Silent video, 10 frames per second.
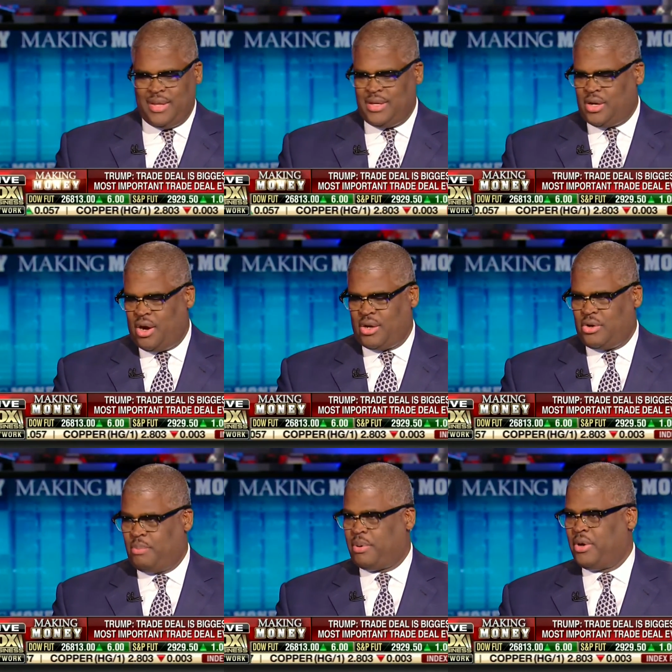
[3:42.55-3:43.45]
The
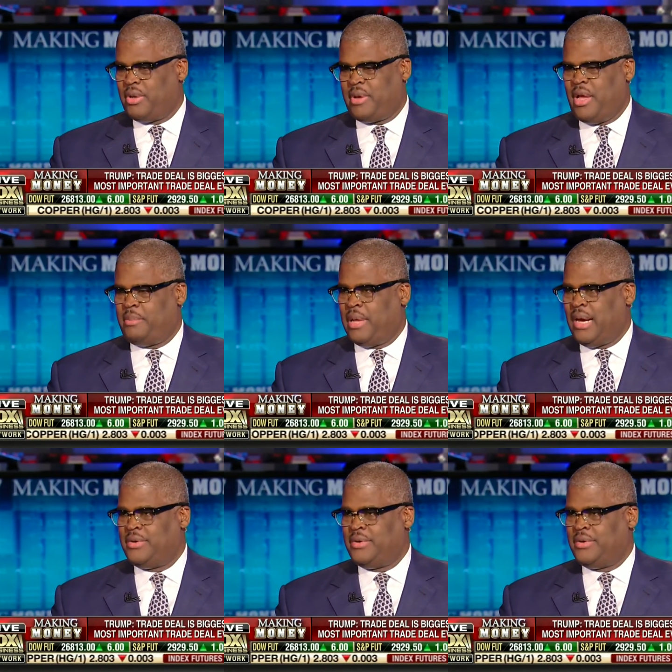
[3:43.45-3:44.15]
article broke up a couple hours